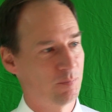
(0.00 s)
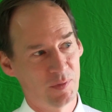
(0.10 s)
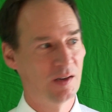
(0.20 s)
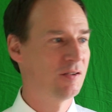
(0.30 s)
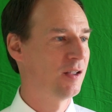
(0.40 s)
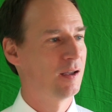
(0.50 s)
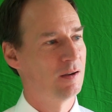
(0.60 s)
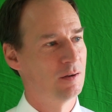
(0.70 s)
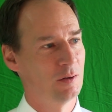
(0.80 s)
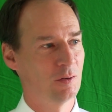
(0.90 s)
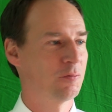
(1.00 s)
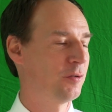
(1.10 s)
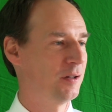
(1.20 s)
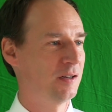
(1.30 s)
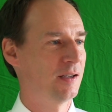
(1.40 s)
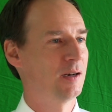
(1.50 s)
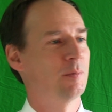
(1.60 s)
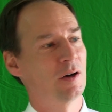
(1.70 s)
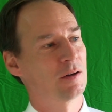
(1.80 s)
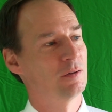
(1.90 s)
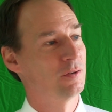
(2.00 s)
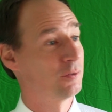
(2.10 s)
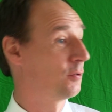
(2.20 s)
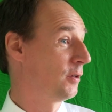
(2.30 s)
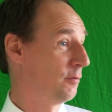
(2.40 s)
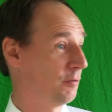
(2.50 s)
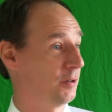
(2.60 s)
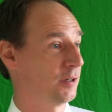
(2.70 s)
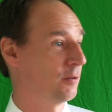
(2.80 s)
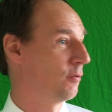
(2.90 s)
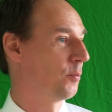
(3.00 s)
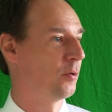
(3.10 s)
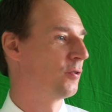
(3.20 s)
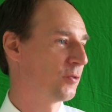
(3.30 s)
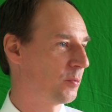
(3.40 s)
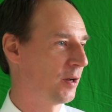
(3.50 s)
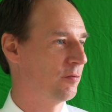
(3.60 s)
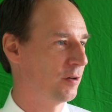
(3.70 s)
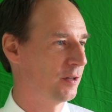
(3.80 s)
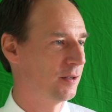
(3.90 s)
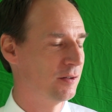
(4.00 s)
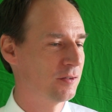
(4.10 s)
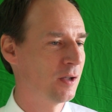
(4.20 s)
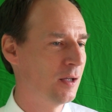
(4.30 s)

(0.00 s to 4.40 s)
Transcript: ETL or filling data models or delivering reports or whatever it is.